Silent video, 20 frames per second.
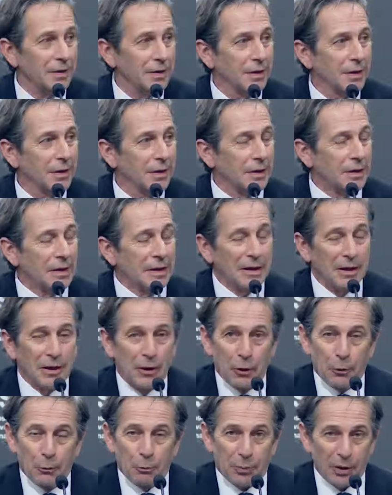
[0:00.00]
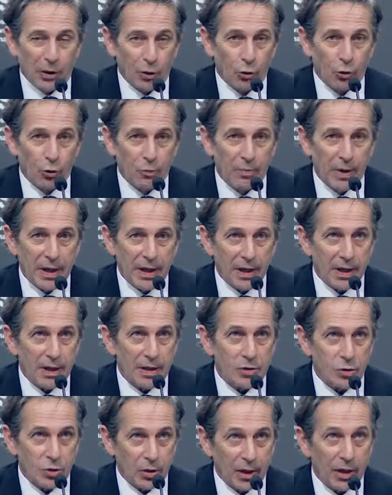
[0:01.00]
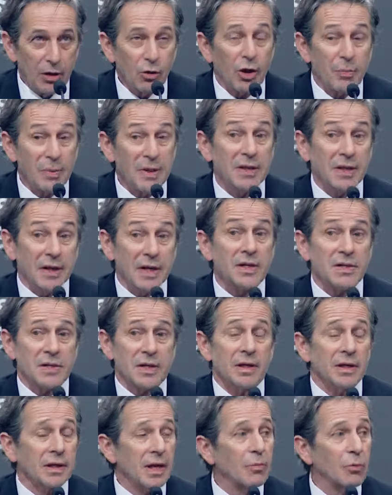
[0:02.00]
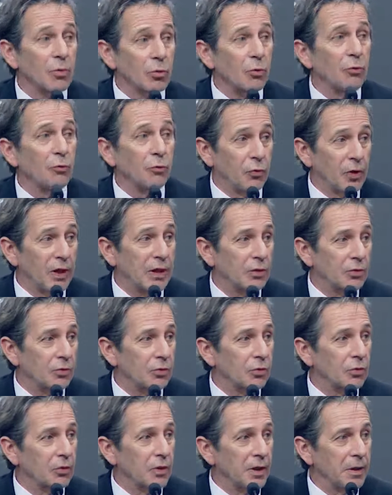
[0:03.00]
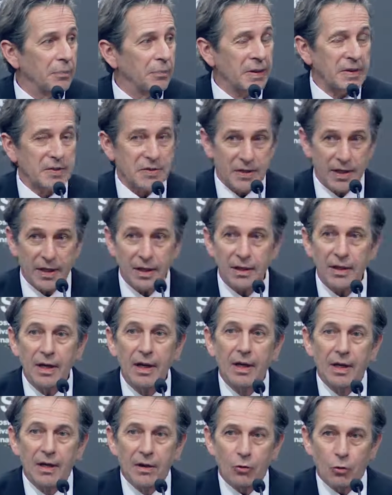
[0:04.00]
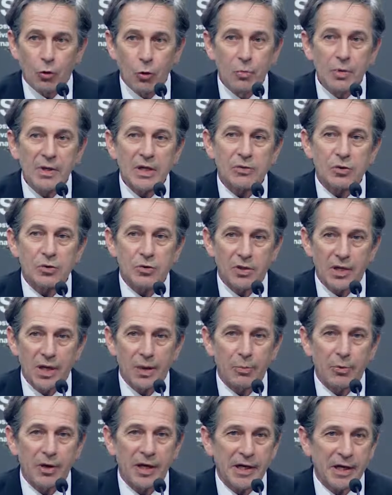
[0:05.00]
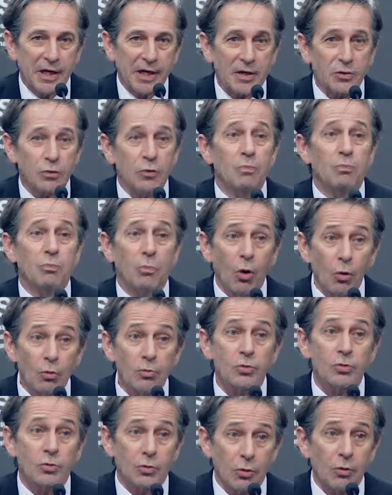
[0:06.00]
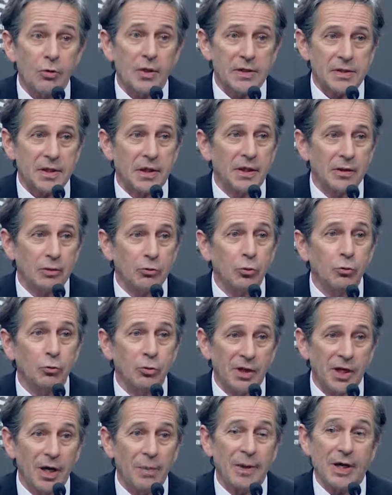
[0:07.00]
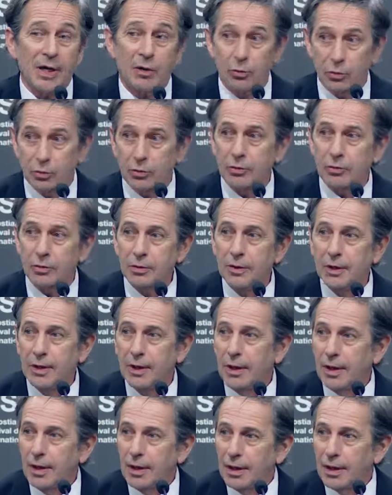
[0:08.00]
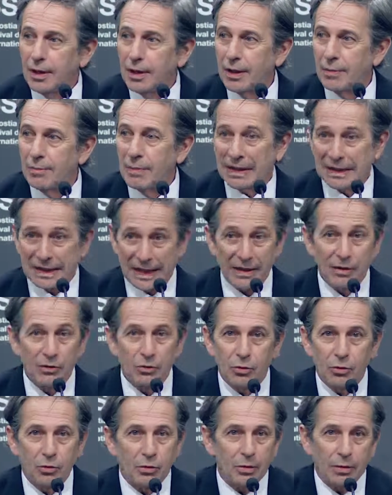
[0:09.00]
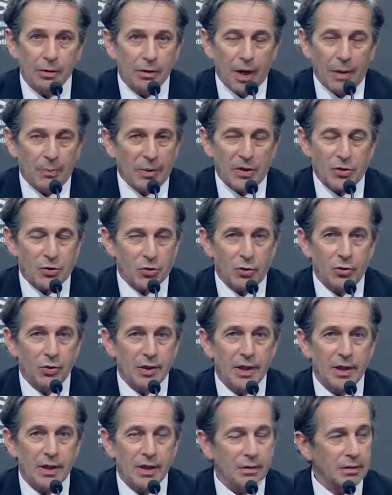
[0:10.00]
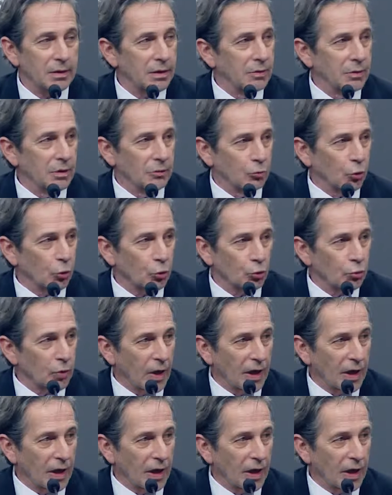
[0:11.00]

very difficult roles, but but that's what interests me, and there's conflict, and to think how a society can create those monsters that came ar arose from one day to the next, and to